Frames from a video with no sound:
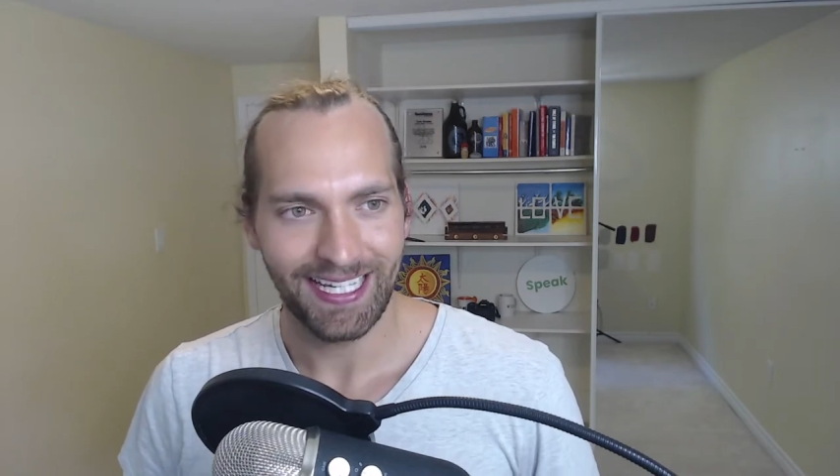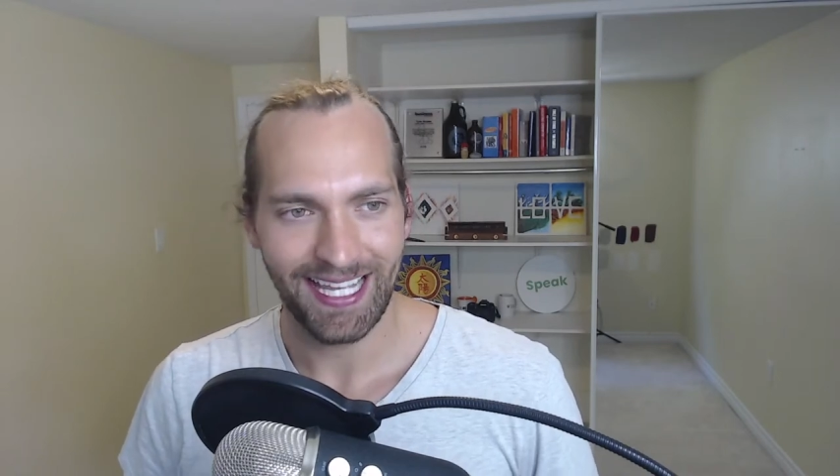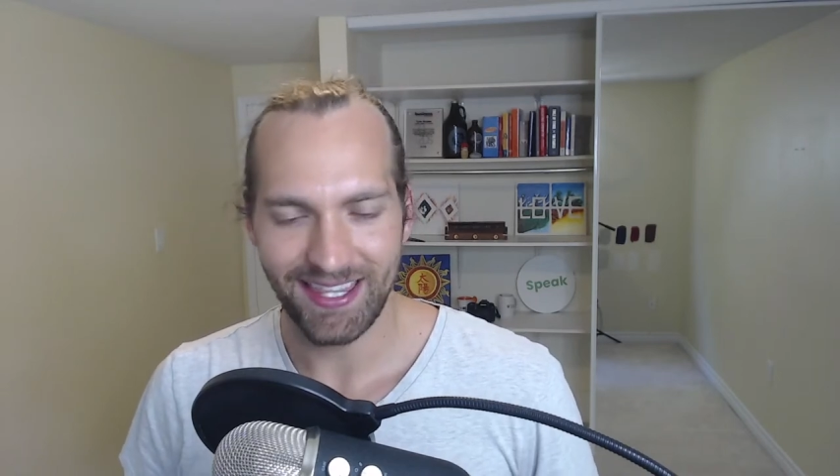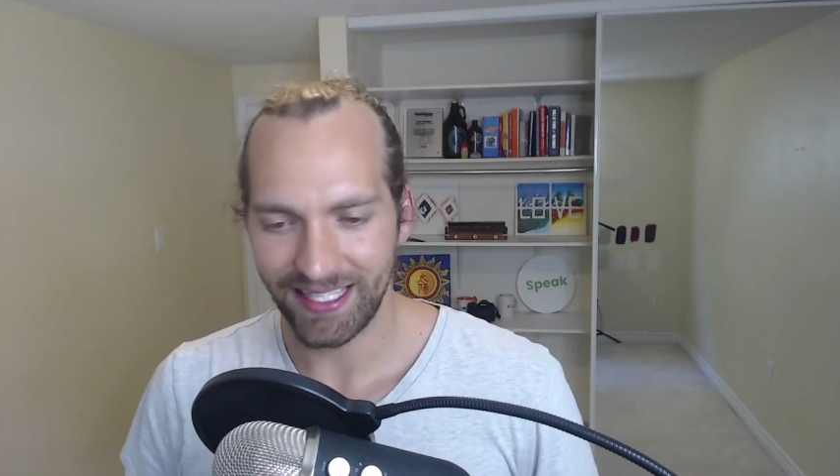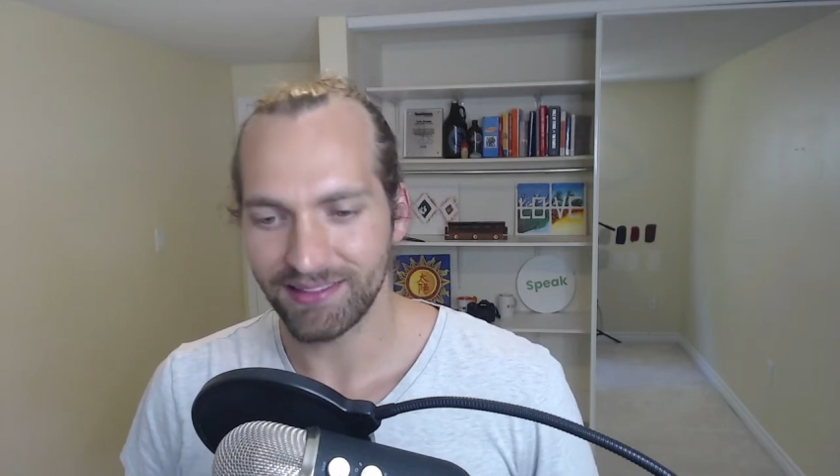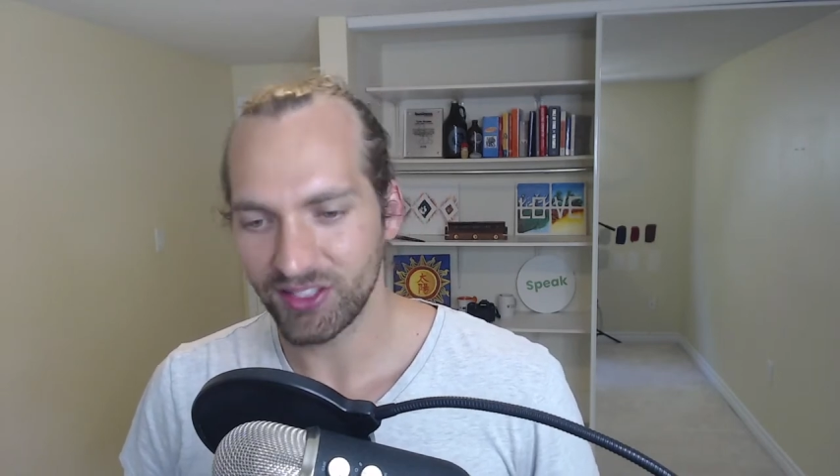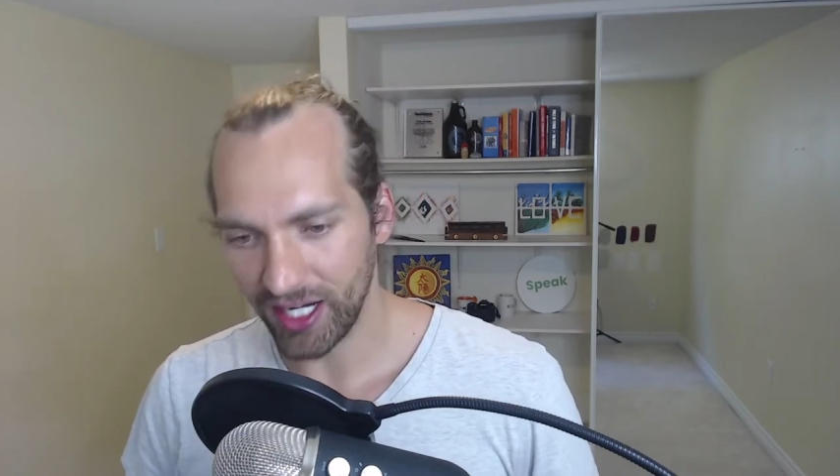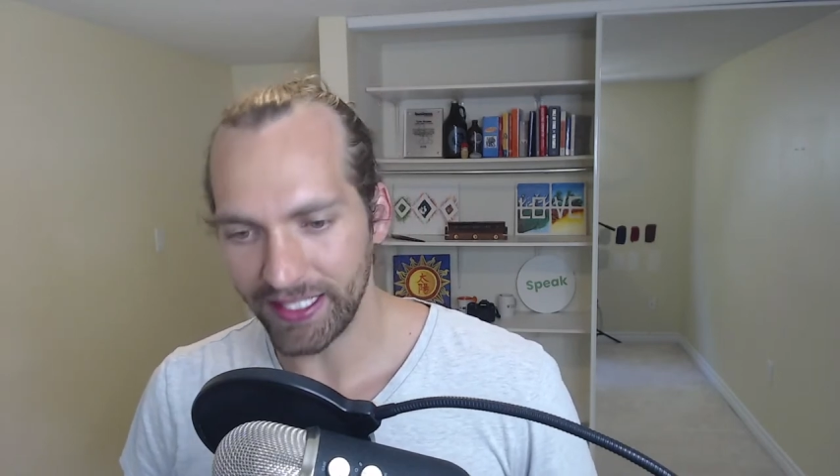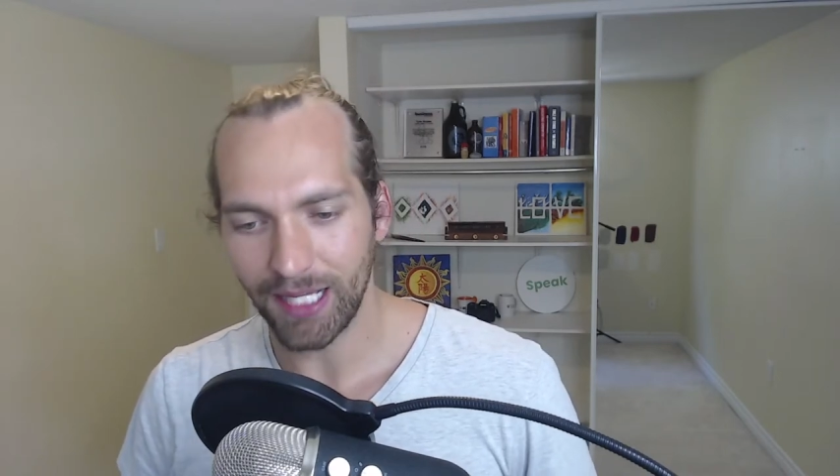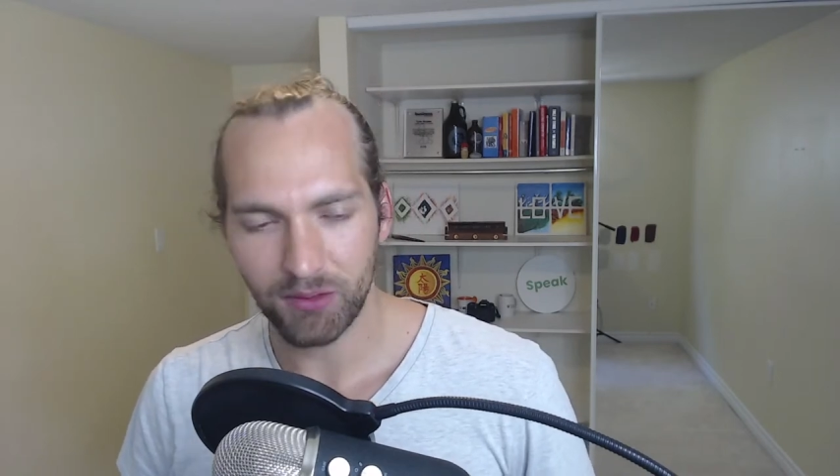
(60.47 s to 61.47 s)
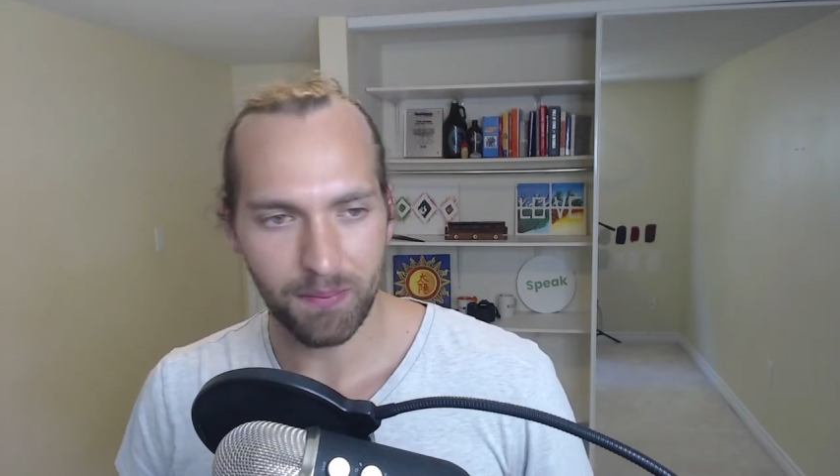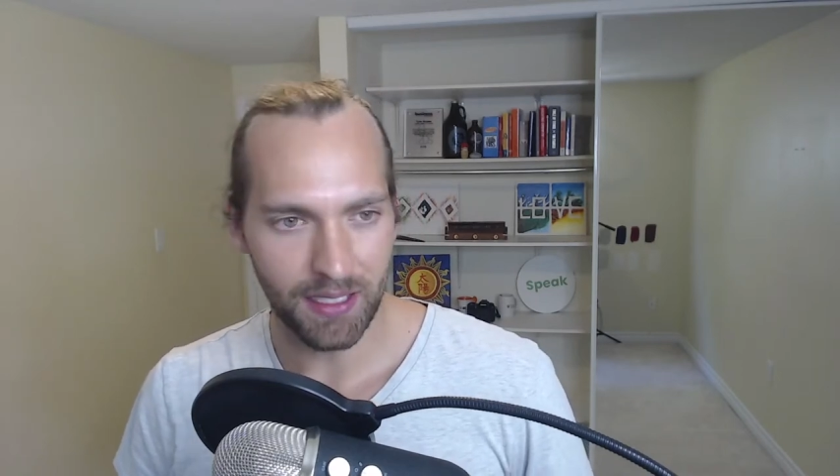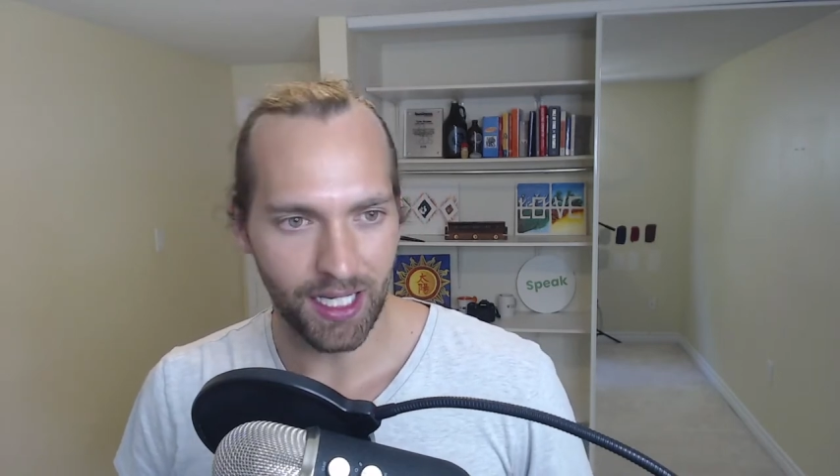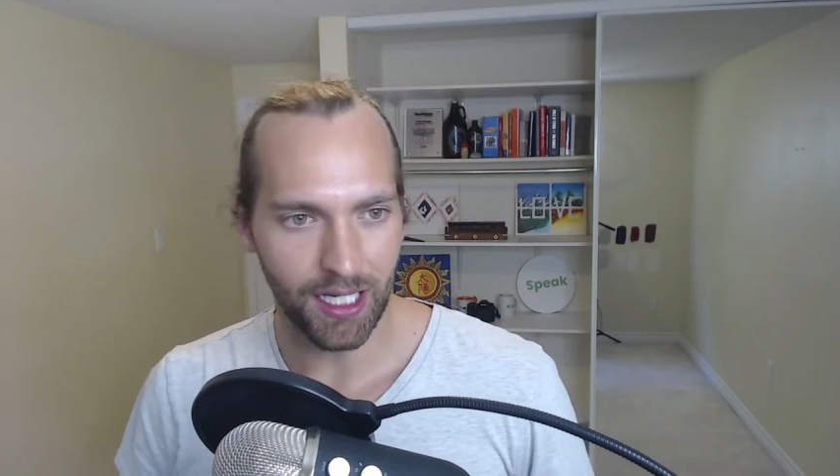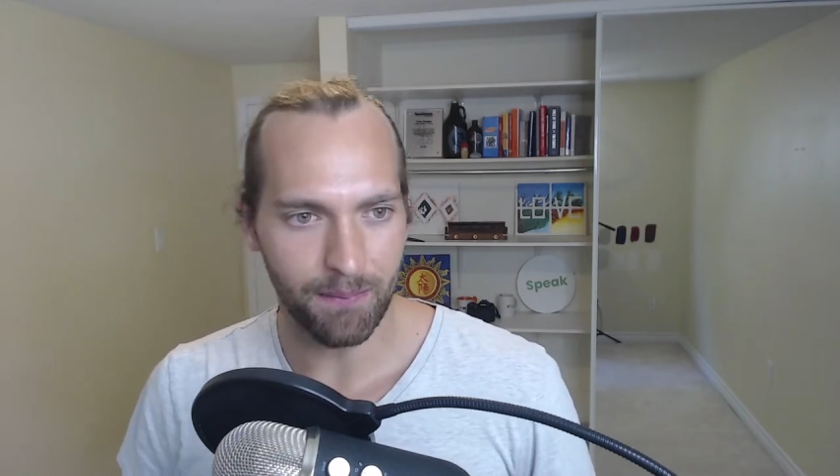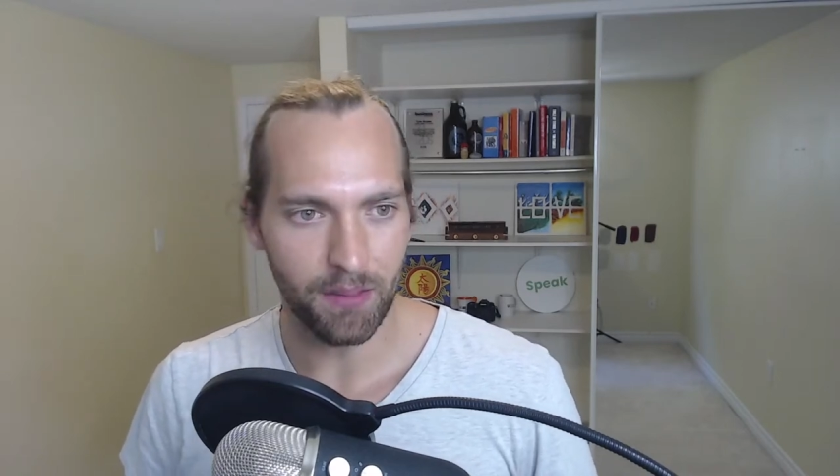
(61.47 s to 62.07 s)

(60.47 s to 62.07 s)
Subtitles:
and then sign up to become